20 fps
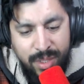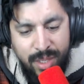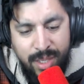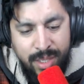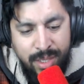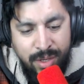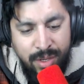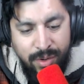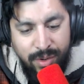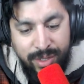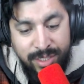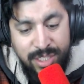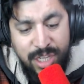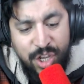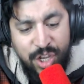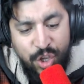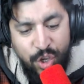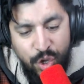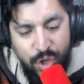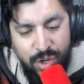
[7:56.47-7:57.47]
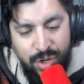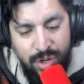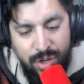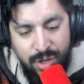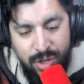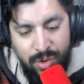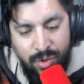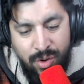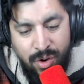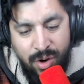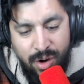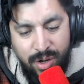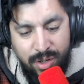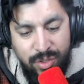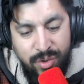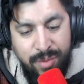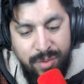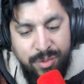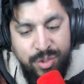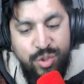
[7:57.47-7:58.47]
it's a good little card,
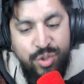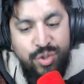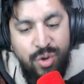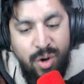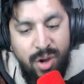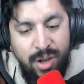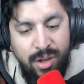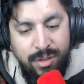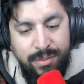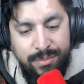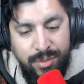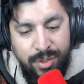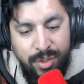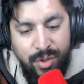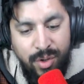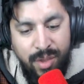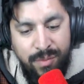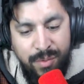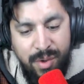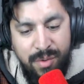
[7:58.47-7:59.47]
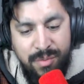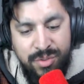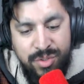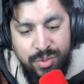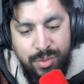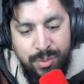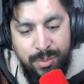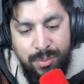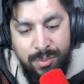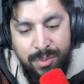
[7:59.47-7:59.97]
you're able to draw. If you're able to